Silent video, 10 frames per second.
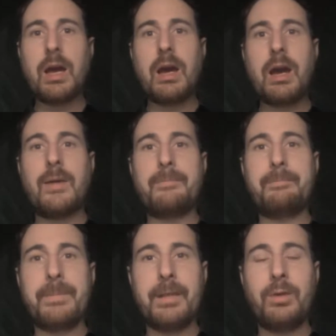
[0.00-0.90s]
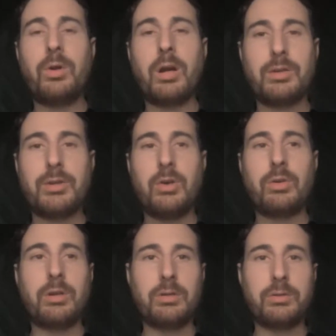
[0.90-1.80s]
who are
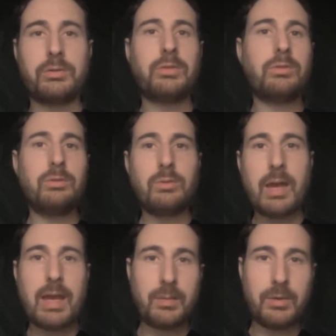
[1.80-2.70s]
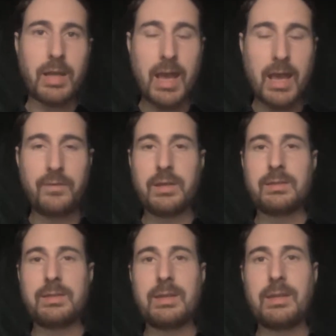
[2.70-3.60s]
donors to animal
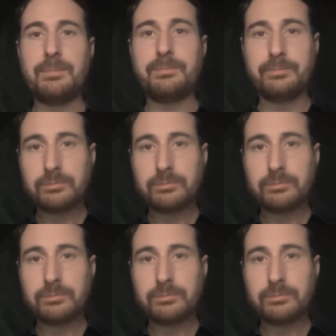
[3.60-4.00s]
advocacy,